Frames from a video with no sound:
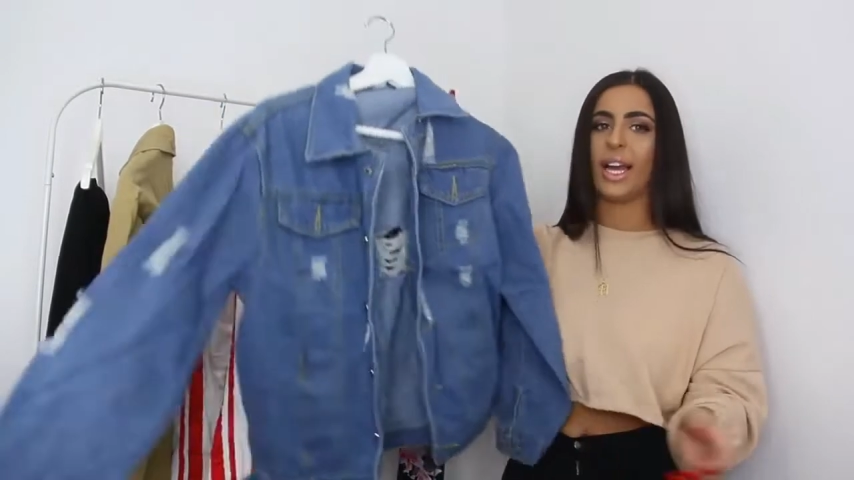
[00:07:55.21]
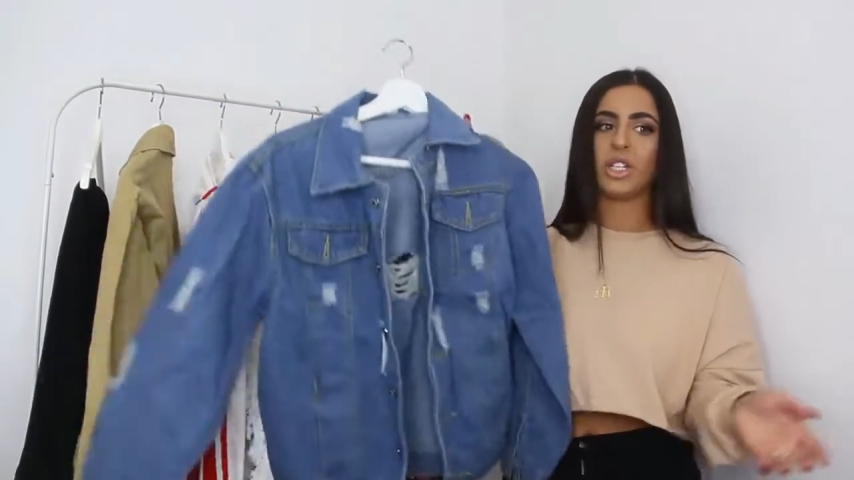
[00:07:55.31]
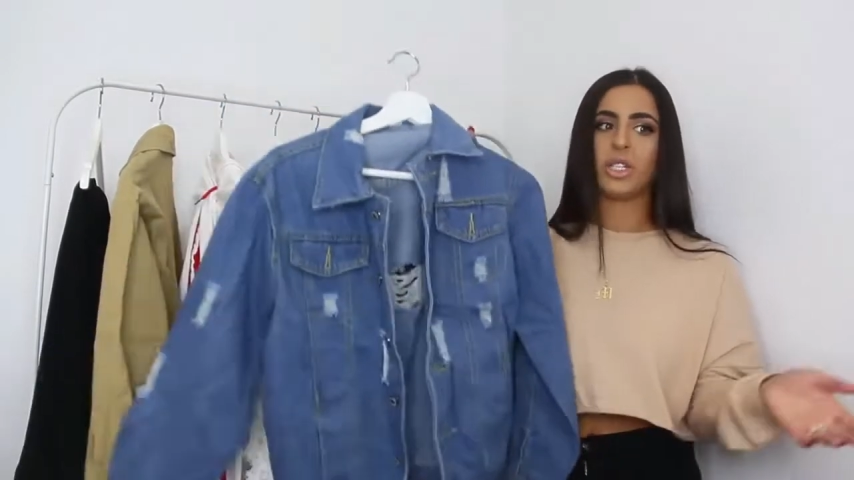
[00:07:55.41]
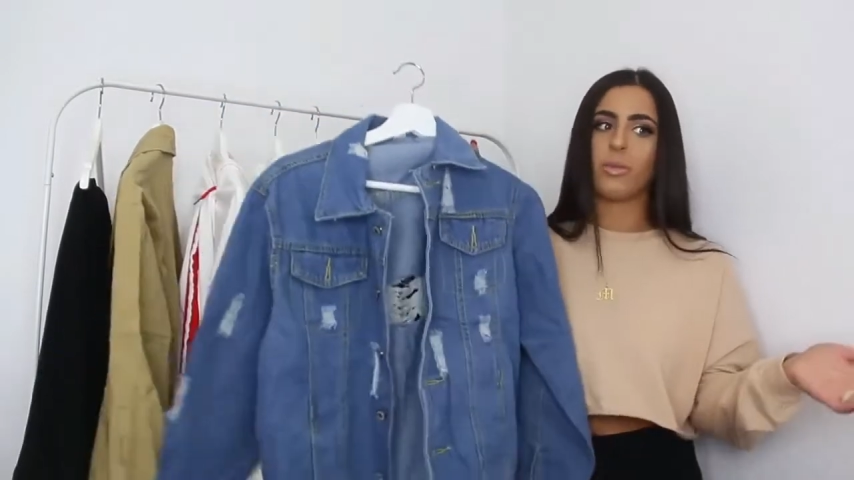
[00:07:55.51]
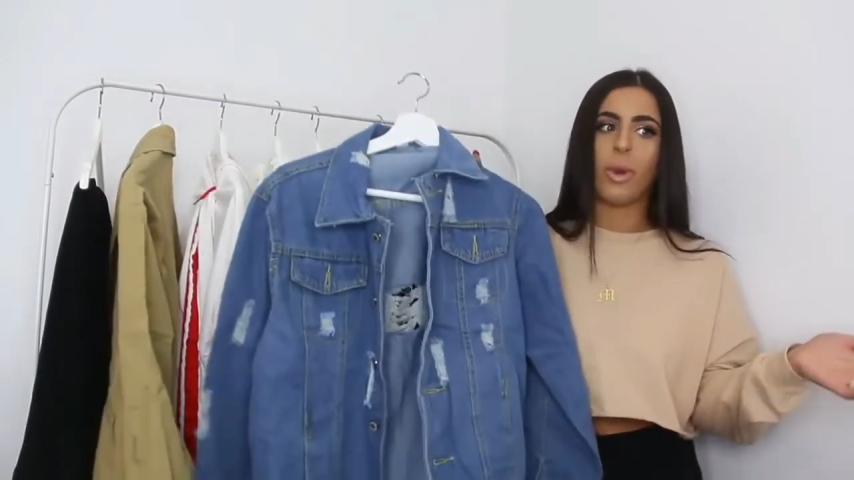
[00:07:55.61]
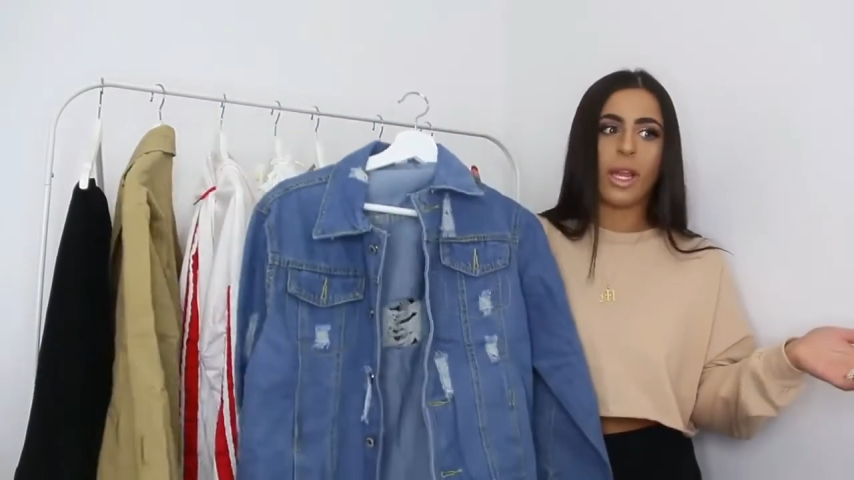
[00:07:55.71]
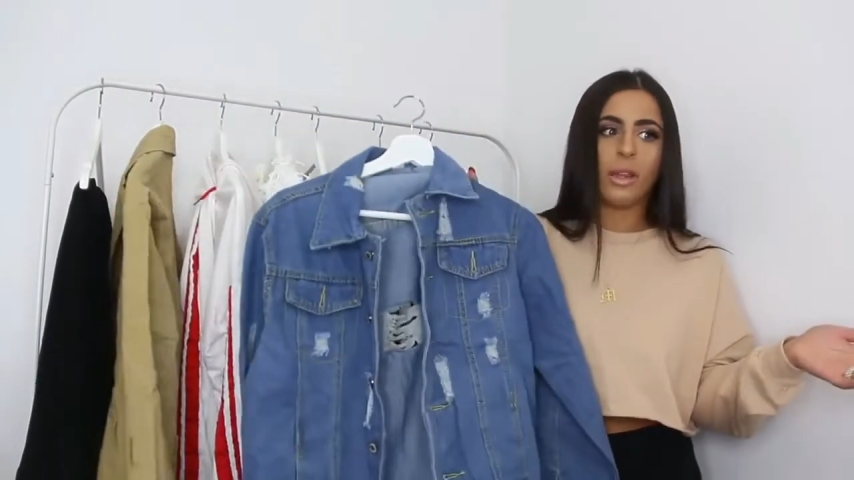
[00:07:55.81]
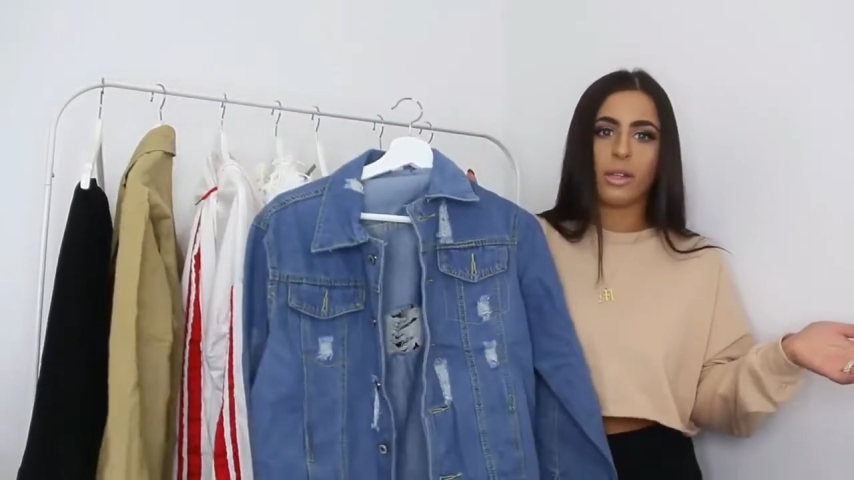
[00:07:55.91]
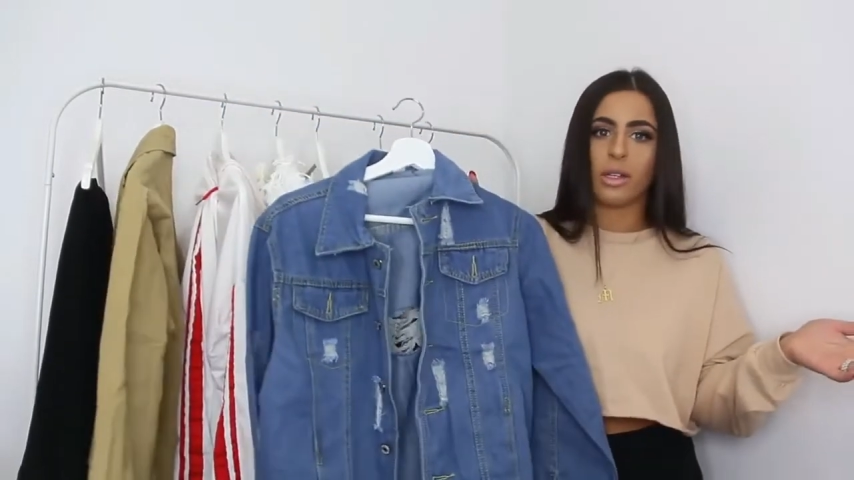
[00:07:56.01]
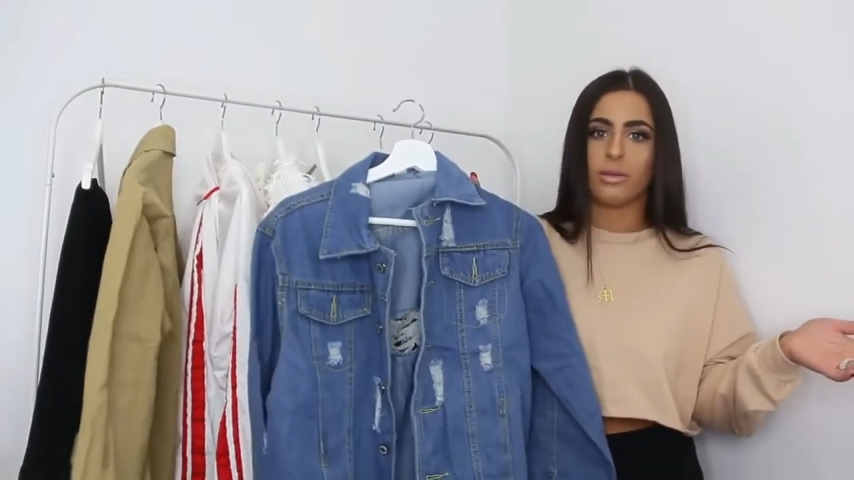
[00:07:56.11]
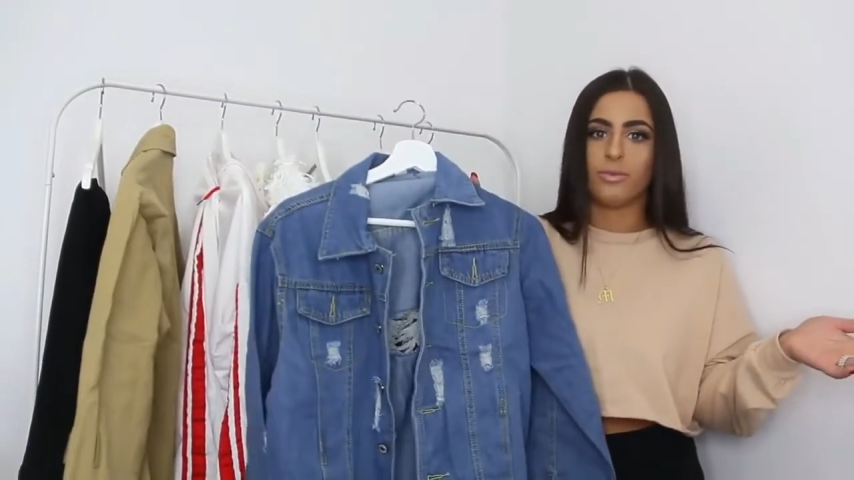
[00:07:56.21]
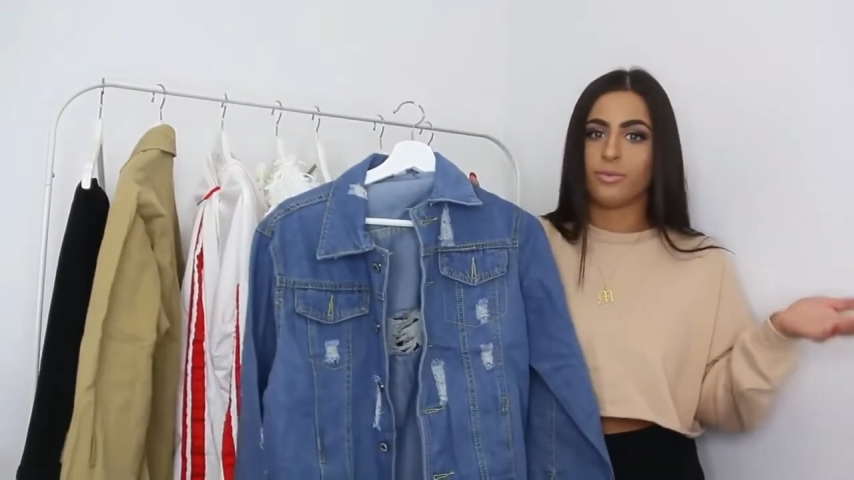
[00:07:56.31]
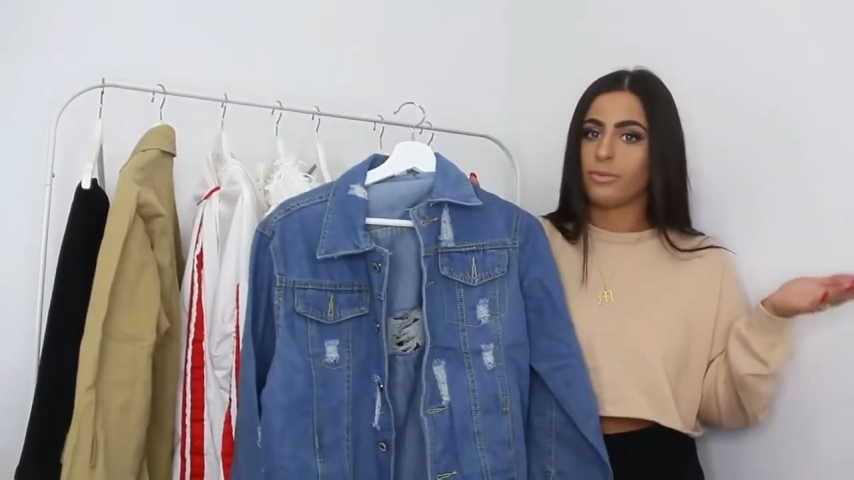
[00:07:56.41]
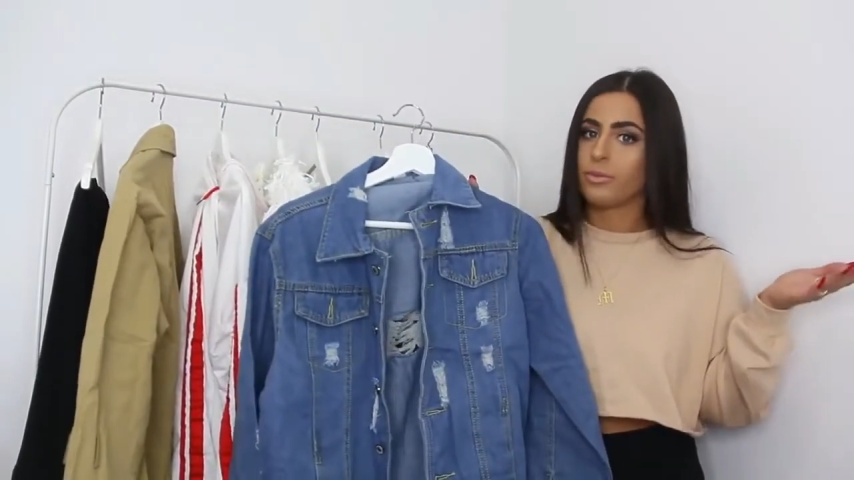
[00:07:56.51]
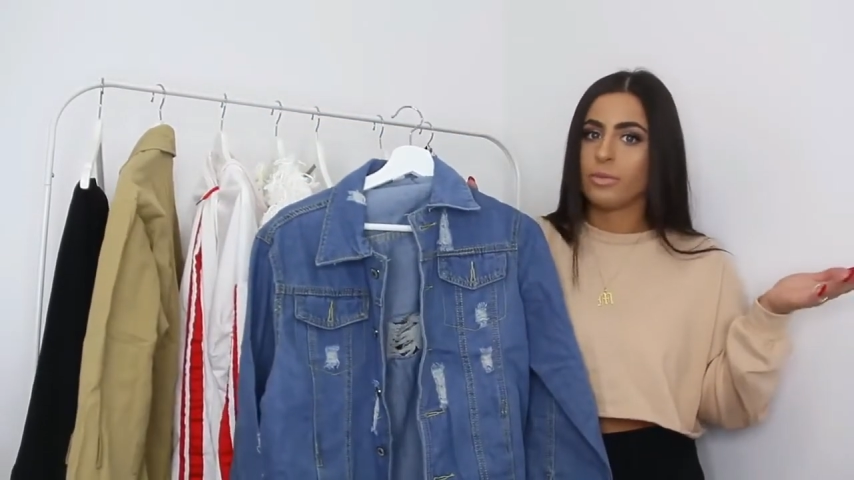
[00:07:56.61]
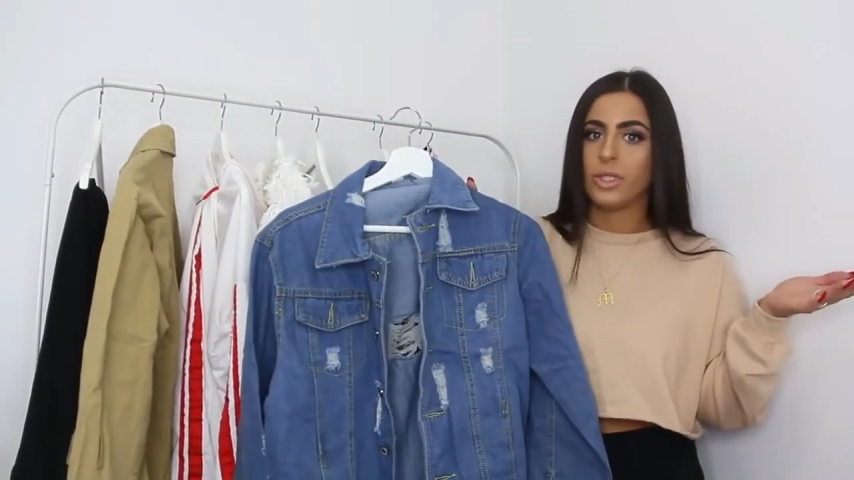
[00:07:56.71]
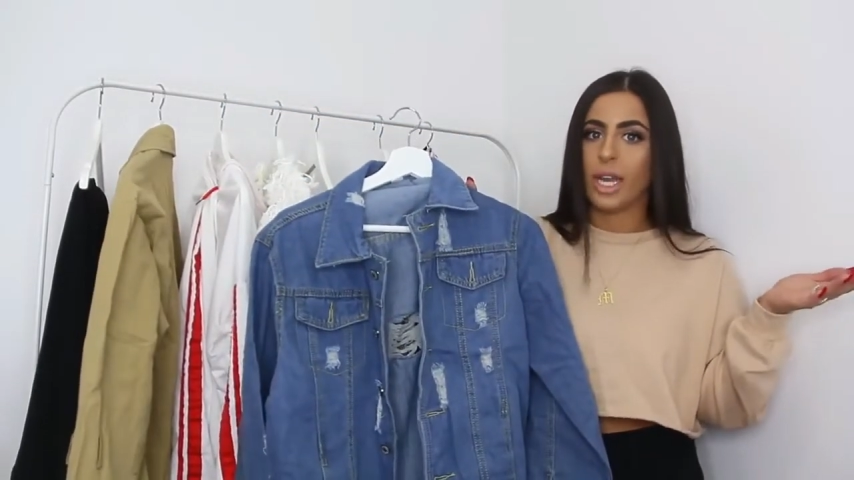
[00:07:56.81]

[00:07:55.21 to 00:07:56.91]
And yeah, it's just a regular